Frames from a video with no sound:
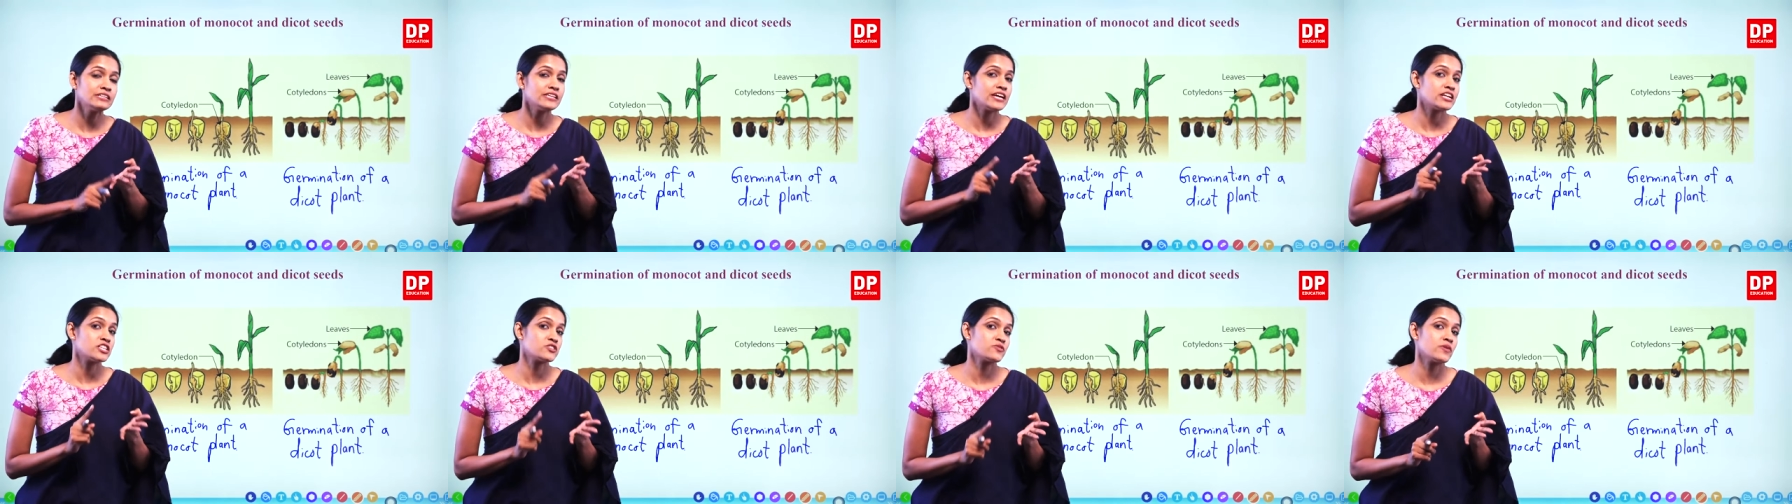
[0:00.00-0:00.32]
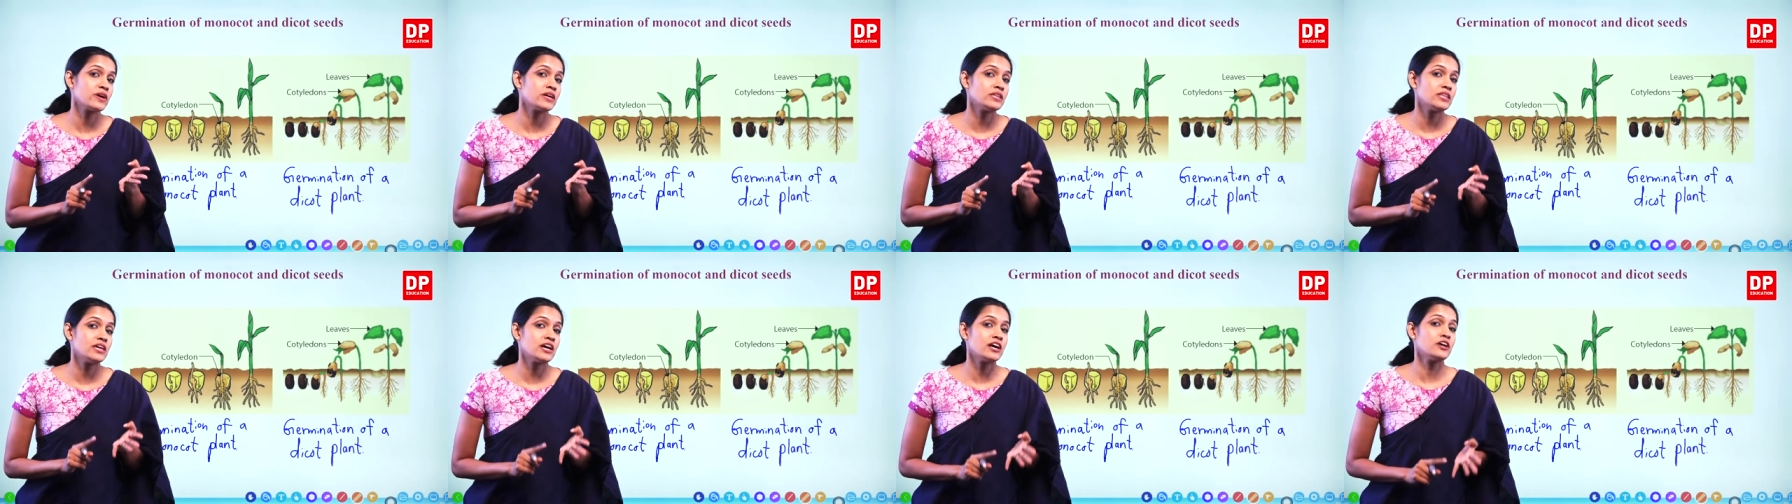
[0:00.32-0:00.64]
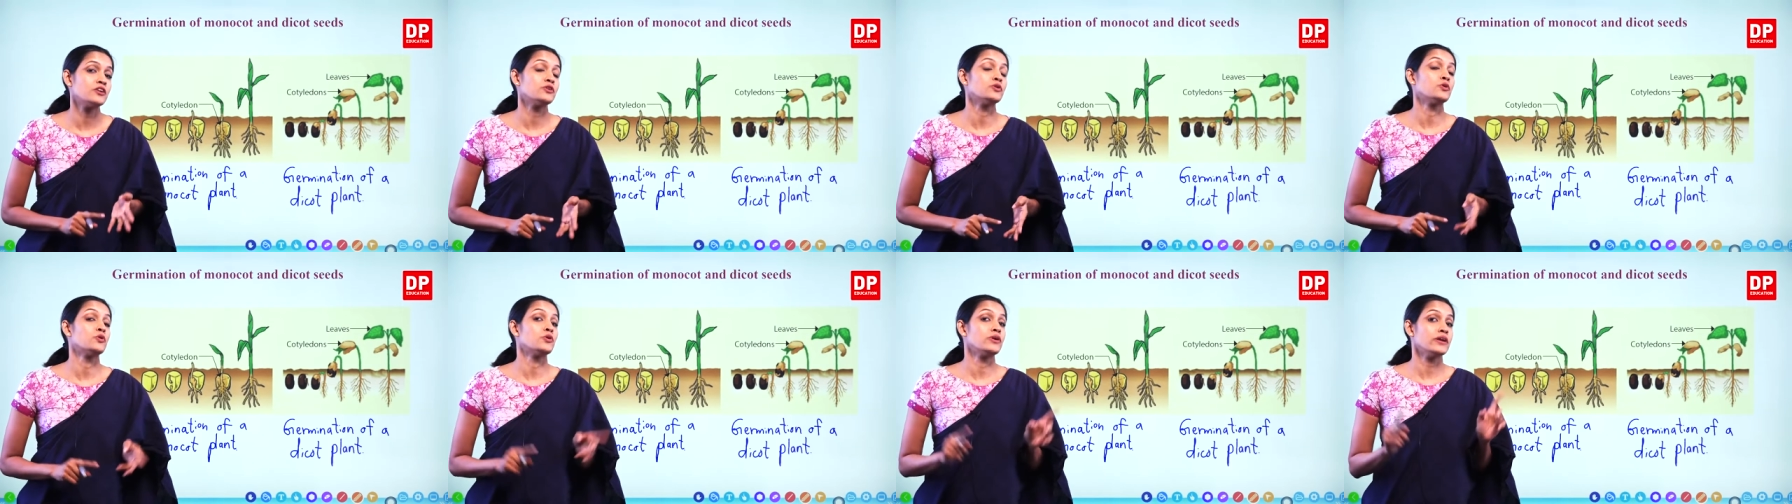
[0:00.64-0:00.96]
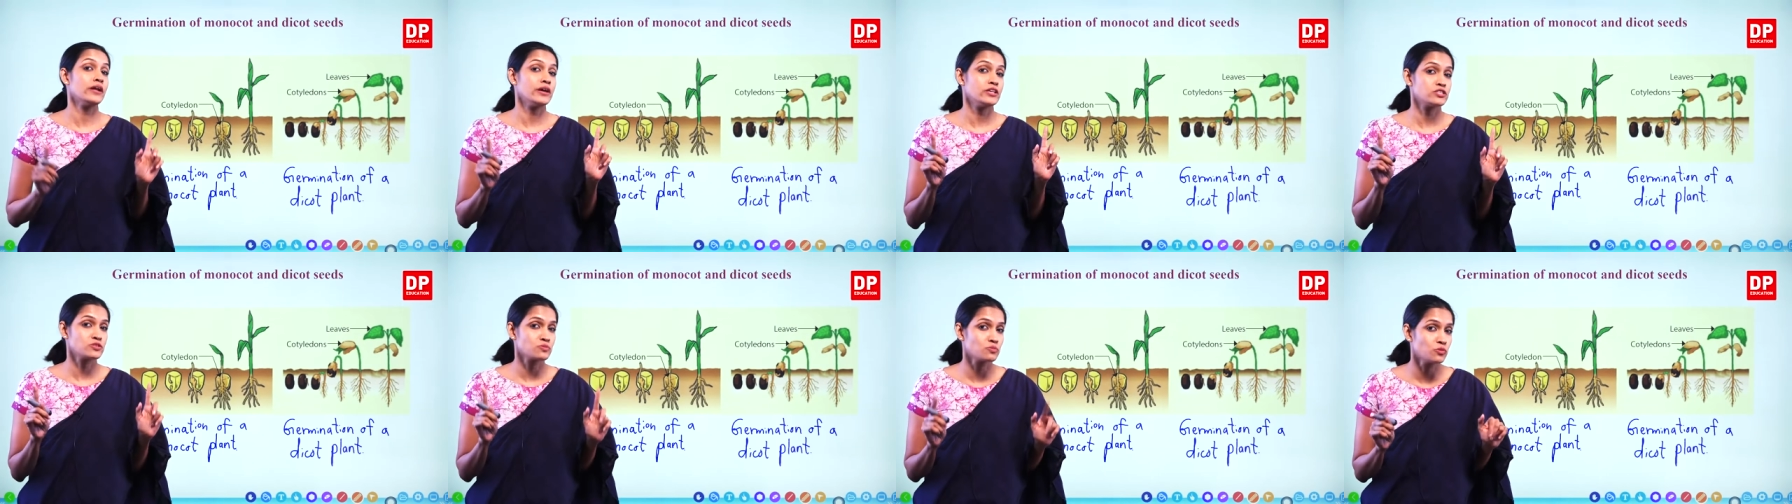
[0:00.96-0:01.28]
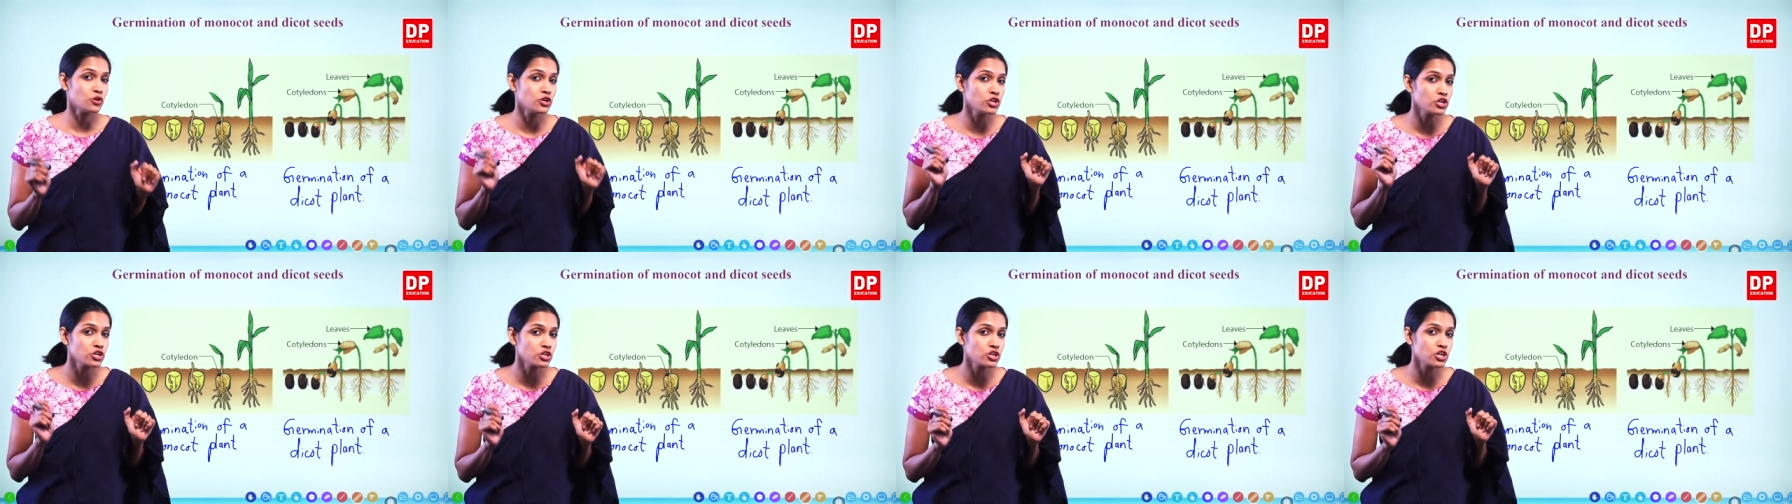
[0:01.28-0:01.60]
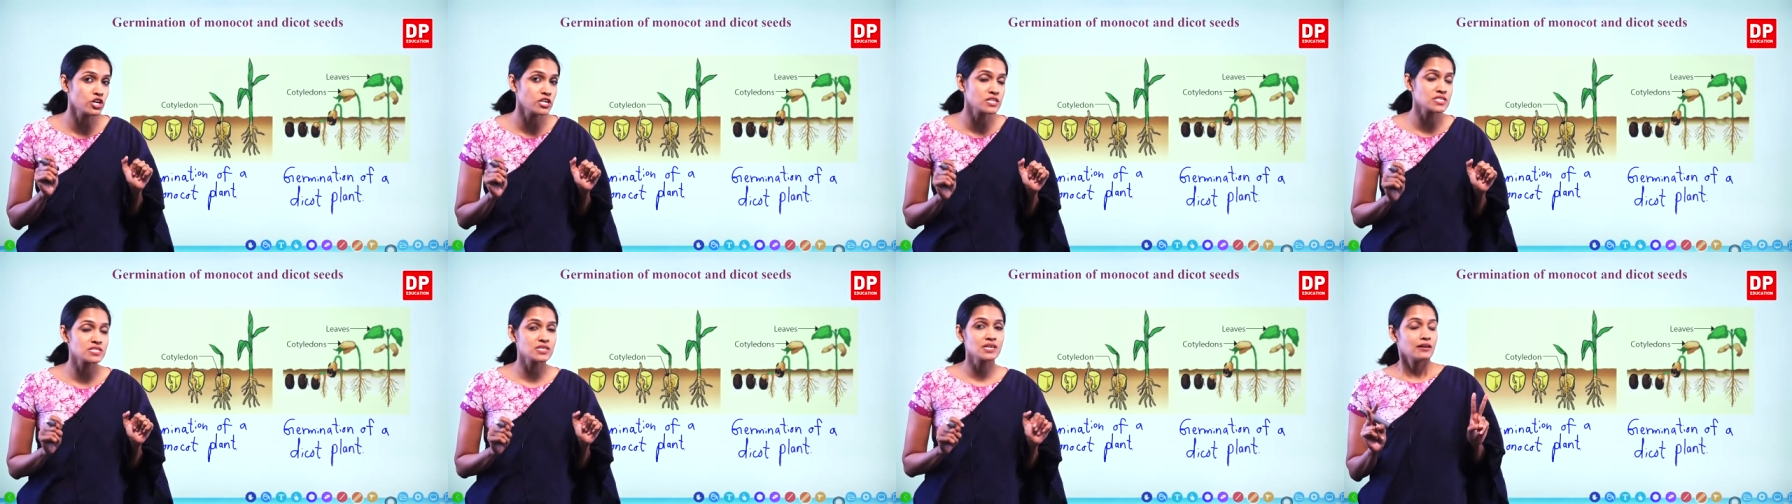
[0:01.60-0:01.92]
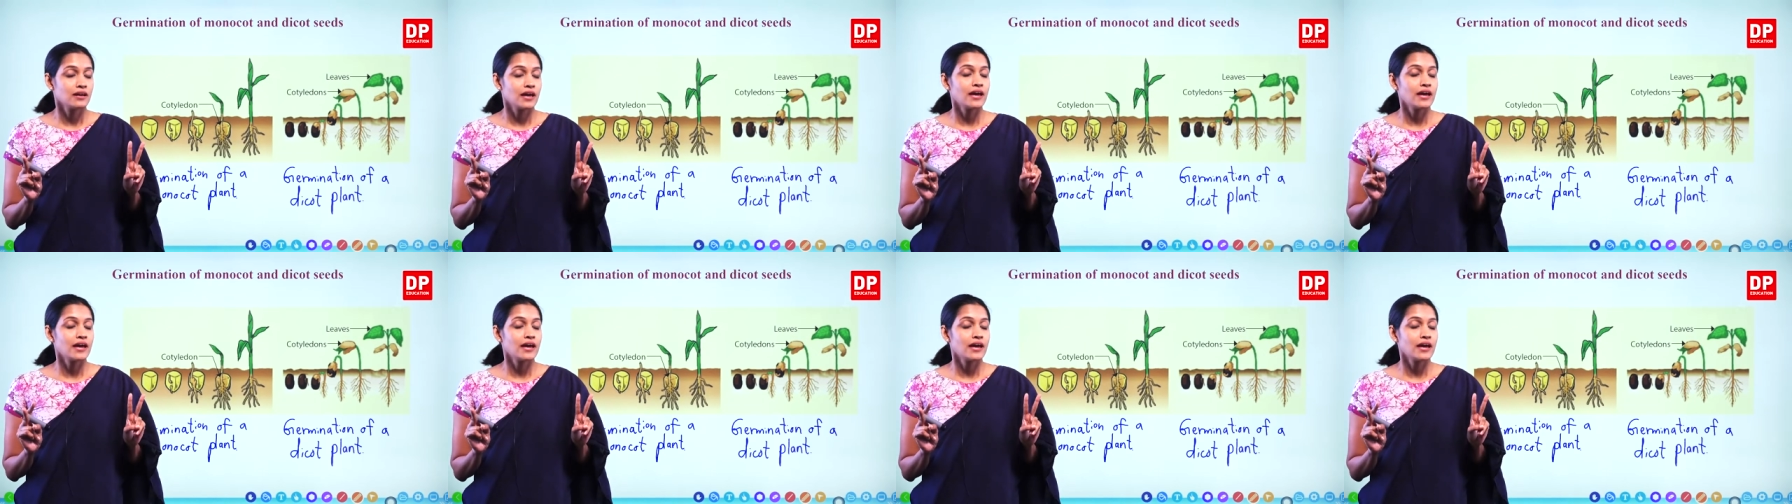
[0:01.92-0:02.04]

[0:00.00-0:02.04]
that's why they are known as monocots,